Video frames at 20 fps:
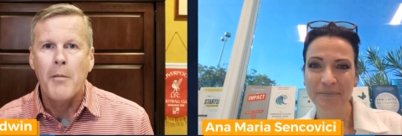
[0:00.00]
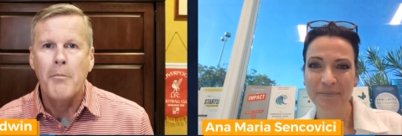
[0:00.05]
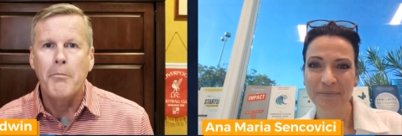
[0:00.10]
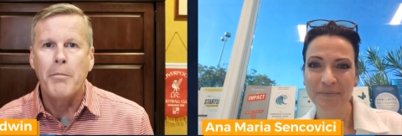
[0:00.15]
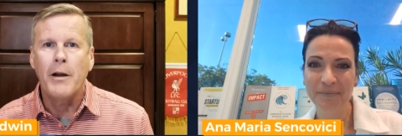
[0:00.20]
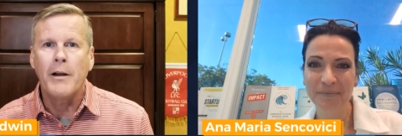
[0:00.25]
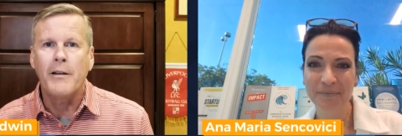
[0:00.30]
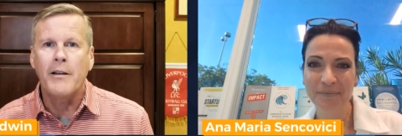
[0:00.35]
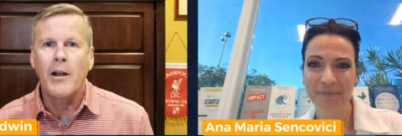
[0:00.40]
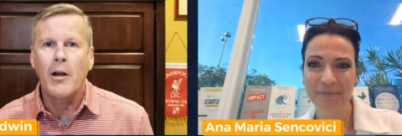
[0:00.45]

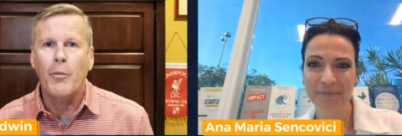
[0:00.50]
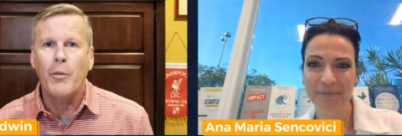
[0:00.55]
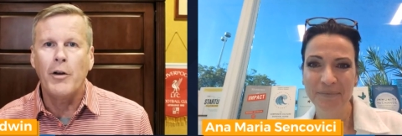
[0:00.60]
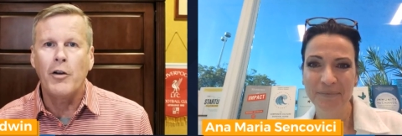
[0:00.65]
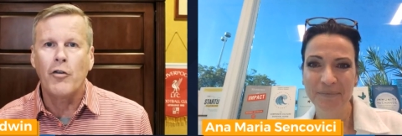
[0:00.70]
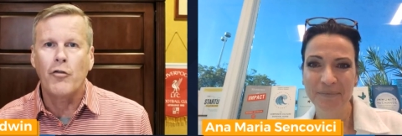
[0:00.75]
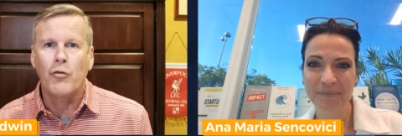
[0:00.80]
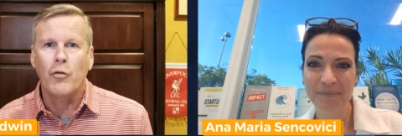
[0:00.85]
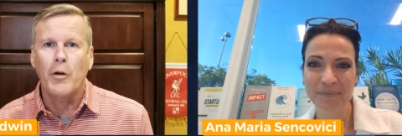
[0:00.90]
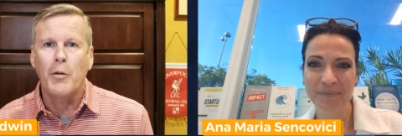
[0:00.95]
Speaker 1: But uh, we
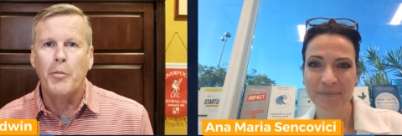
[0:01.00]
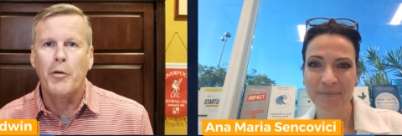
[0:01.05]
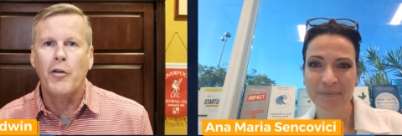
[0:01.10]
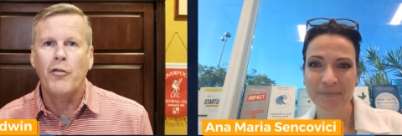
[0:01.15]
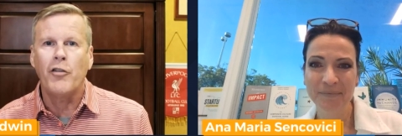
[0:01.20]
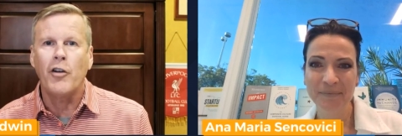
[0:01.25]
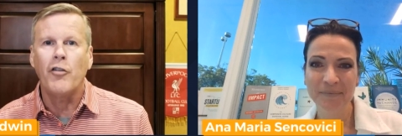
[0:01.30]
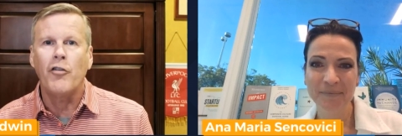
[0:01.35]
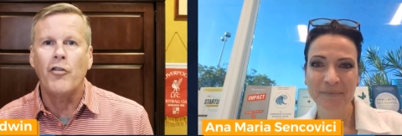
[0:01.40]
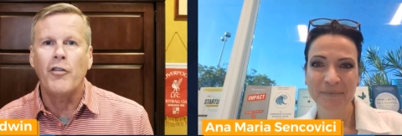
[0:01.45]
just really
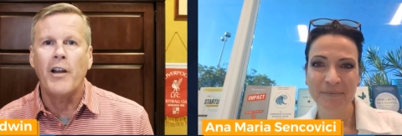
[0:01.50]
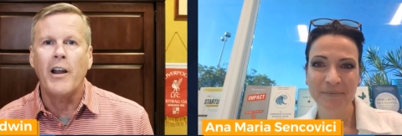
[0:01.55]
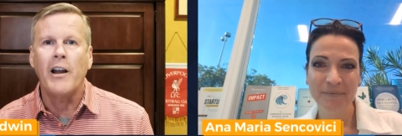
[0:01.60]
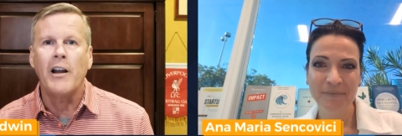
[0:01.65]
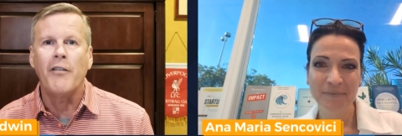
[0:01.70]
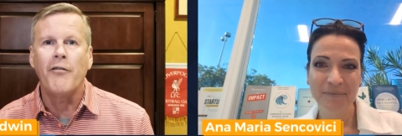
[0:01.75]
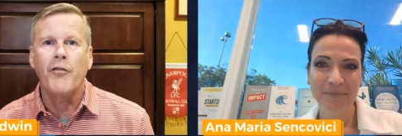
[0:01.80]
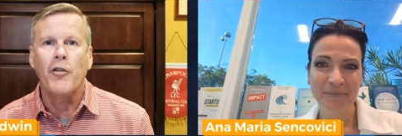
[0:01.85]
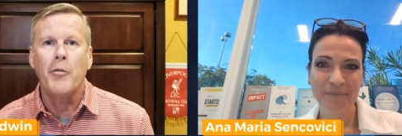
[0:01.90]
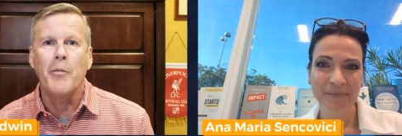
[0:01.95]
appreciate you
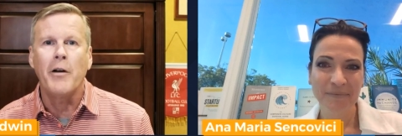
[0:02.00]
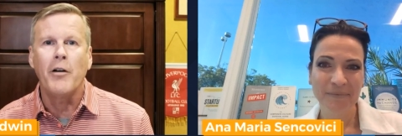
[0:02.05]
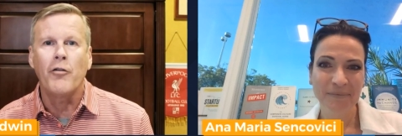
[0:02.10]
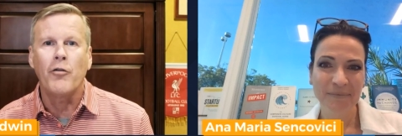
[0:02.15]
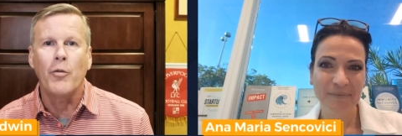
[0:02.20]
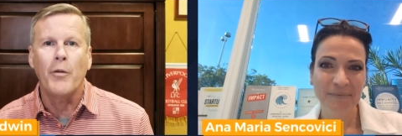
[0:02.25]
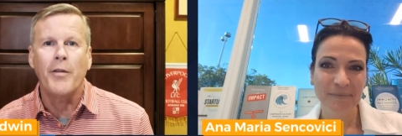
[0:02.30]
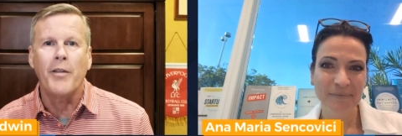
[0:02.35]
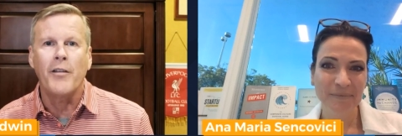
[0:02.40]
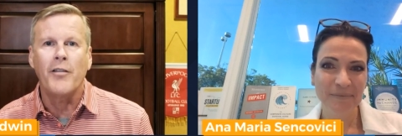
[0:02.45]
taking a few
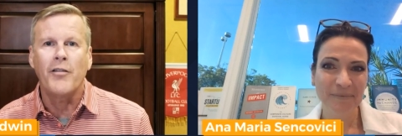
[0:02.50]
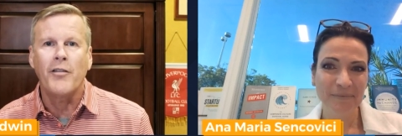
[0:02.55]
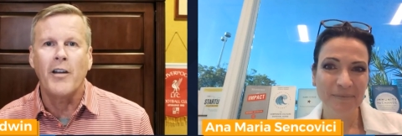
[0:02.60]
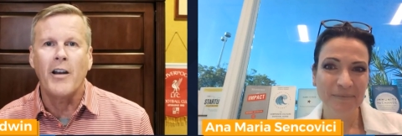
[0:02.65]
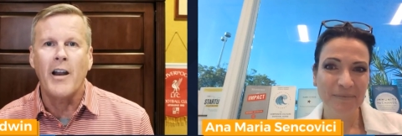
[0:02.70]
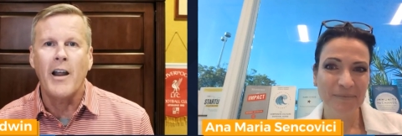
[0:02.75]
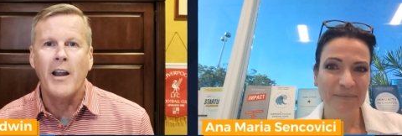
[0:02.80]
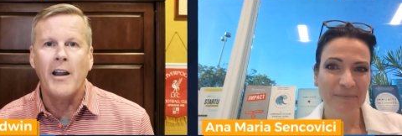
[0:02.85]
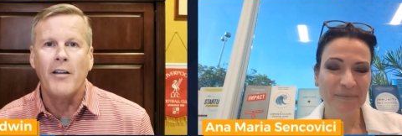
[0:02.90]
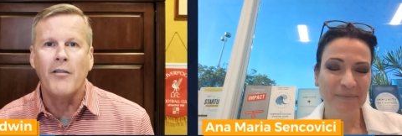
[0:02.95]
minutes with us
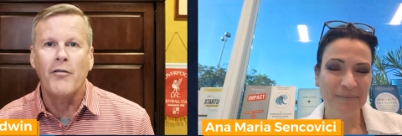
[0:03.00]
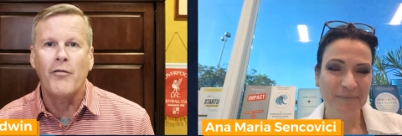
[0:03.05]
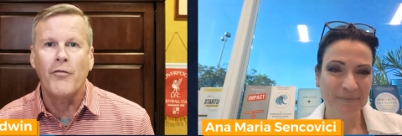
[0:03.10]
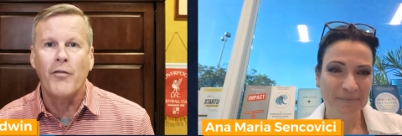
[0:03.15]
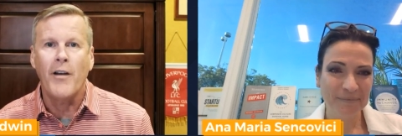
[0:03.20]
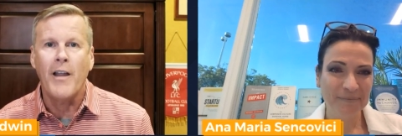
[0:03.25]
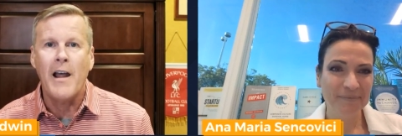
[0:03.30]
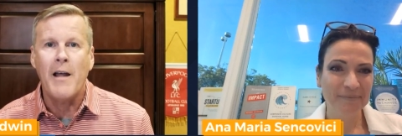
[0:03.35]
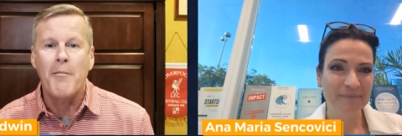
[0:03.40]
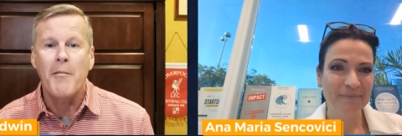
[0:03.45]
today. And
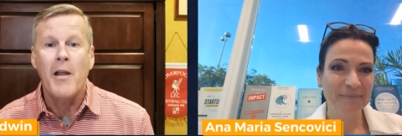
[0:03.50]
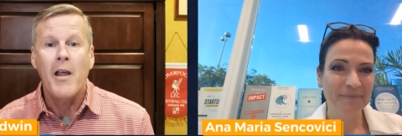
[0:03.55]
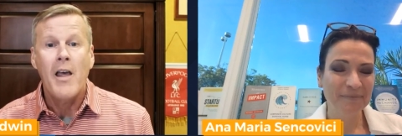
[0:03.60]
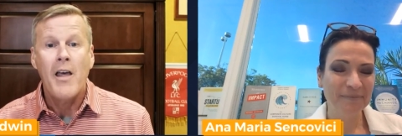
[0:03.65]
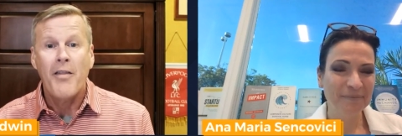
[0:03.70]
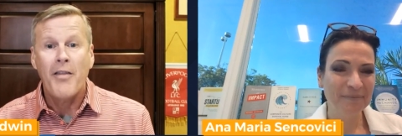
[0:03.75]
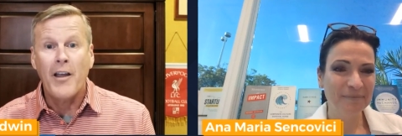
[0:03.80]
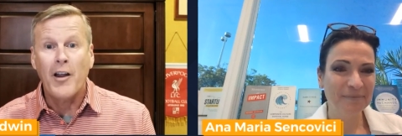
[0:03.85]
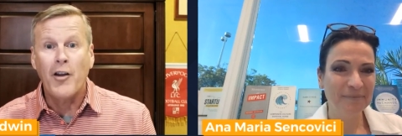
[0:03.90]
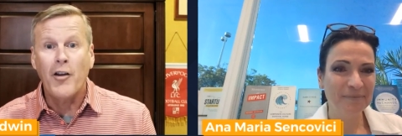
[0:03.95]
for that,
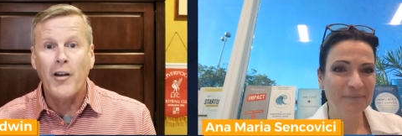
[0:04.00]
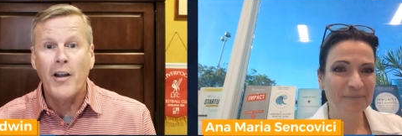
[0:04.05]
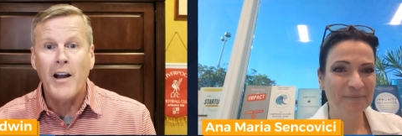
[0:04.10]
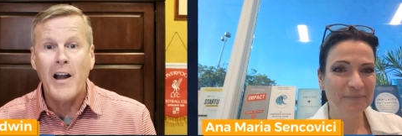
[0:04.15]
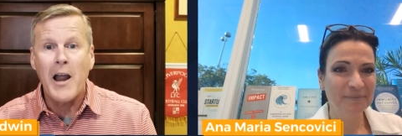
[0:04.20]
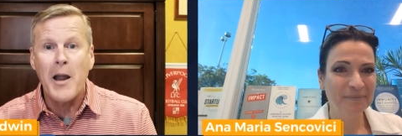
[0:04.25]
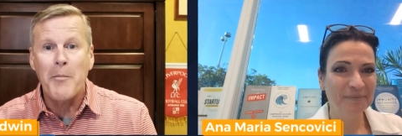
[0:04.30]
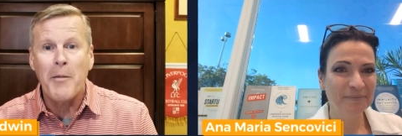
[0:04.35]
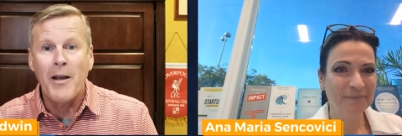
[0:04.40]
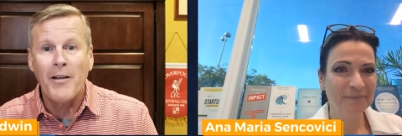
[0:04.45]
thank you
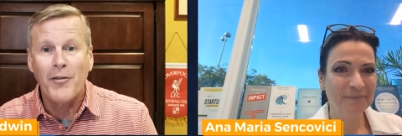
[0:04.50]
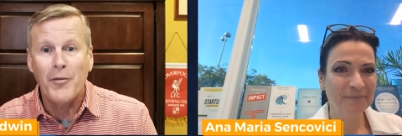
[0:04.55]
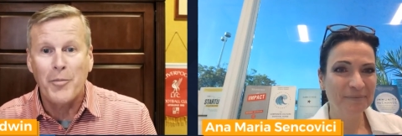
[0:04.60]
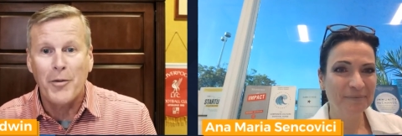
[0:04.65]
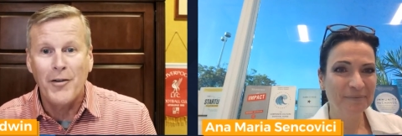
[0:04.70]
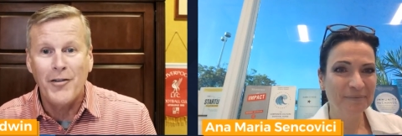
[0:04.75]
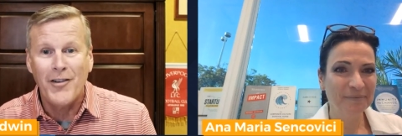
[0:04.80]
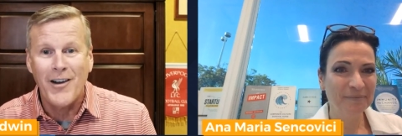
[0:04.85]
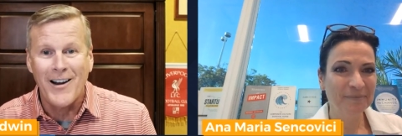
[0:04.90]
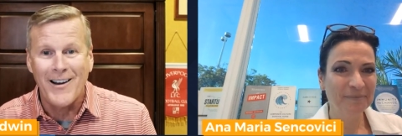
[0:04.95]
again, AMS.
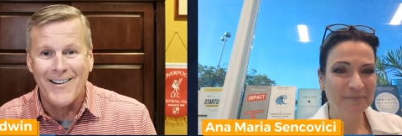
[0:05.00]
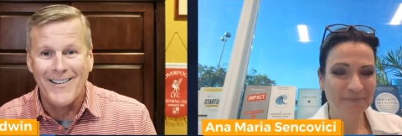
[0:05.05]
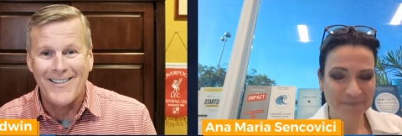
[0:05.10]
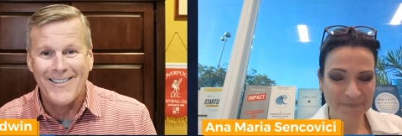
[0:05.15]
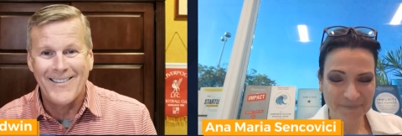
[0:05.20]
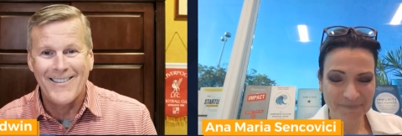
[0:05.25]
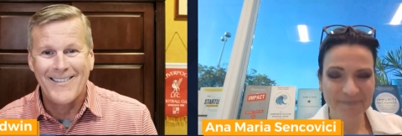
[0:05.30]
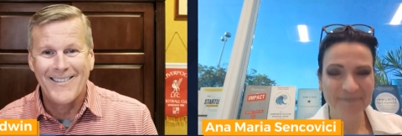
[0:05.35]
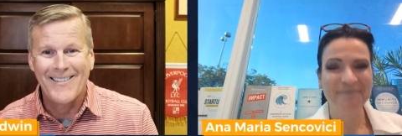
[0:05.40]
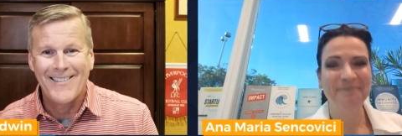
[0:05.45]
Appreciate it.
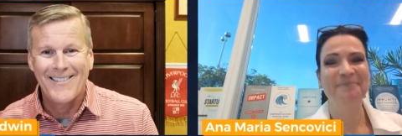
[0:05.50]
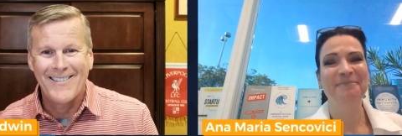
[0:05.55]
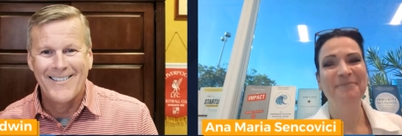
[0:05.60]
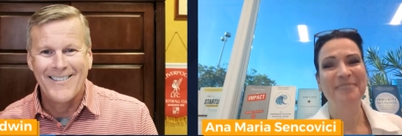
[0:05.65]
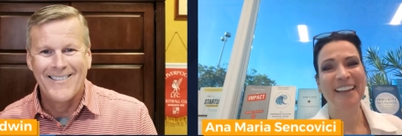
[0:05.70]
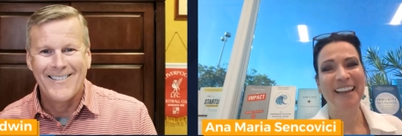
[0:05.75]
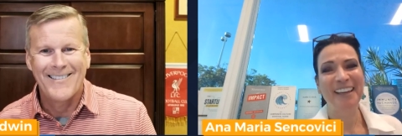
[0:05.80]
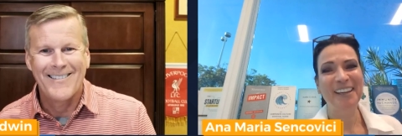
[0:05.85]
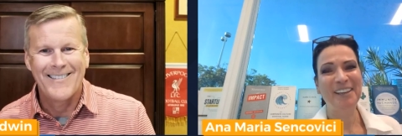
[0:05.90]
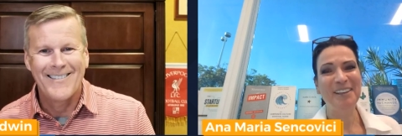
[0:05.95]

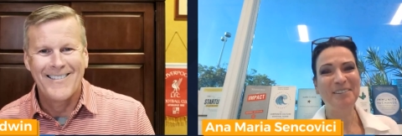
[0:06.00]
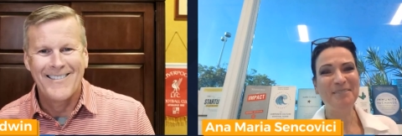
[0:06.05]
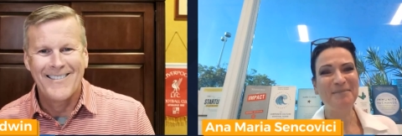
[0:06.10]
Speaker 2: Thank you,